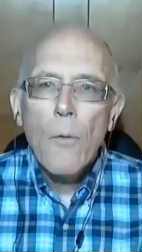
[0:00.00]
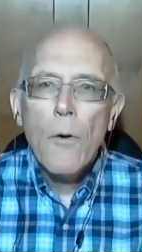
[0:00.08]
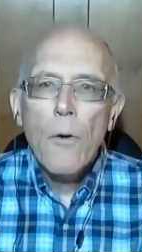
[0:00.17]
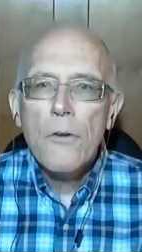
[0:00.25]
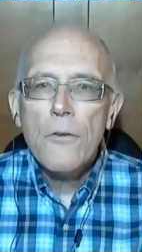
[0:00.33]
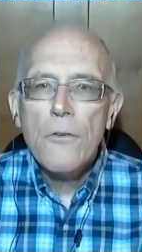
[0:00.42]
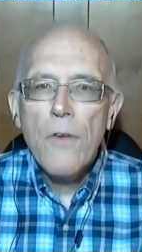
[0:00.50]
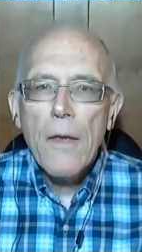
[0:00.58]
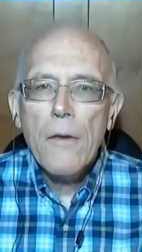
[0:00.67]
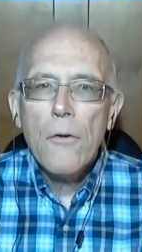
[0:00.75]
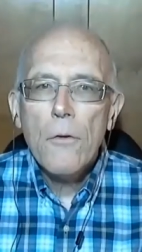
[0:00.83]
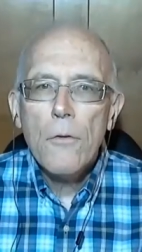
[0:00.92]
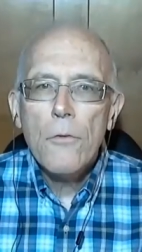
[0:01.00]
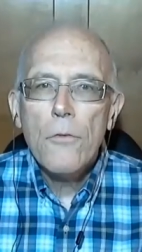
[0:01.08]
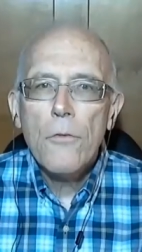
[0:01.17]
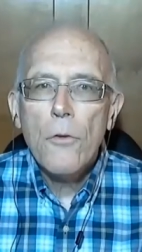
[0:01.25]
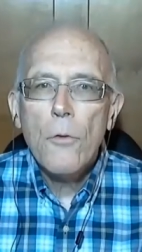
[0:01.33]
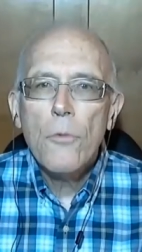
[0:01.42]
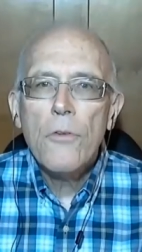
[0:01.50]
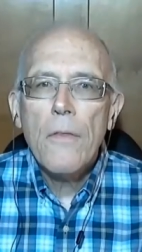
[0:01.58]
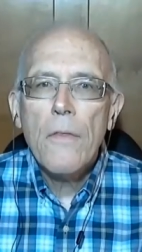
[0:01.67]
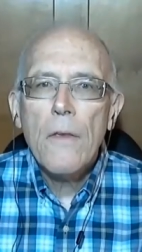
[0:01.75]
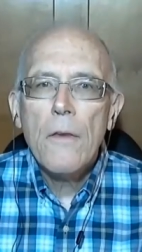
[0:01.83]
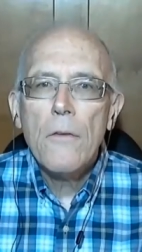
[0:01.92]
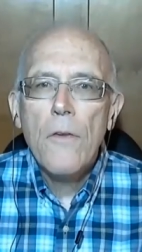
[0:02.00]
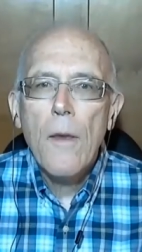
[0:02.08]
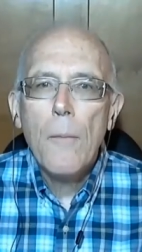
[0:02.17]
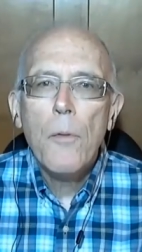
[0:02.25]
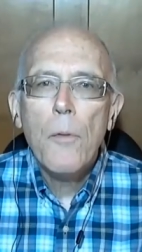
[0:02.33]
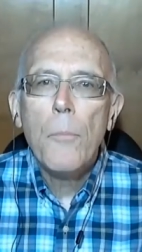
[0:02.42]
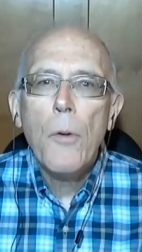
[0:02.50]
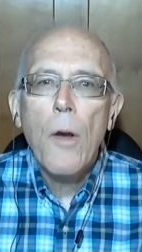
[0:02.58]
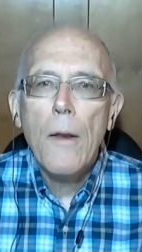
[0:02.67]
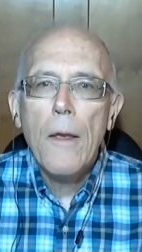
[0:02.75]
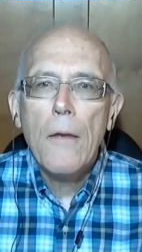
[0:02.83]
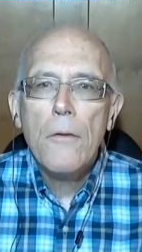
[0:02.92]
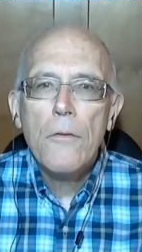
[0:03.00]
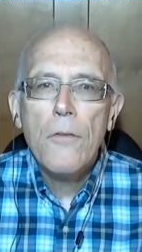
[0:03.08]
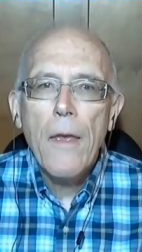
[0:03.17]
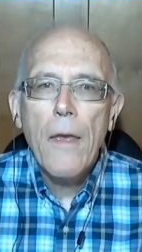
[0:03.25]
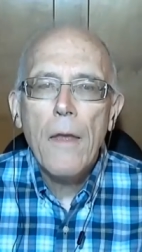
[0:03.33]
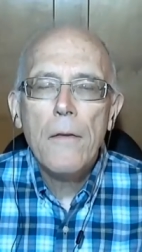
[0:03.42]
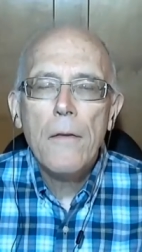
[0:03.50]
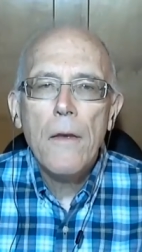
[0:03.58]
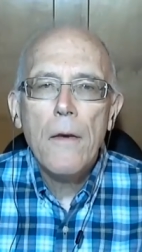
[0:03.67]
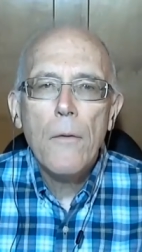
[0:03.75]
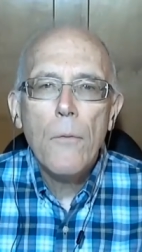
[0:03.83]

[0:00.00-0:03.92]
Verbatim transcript: designers using these coupler products, and uh,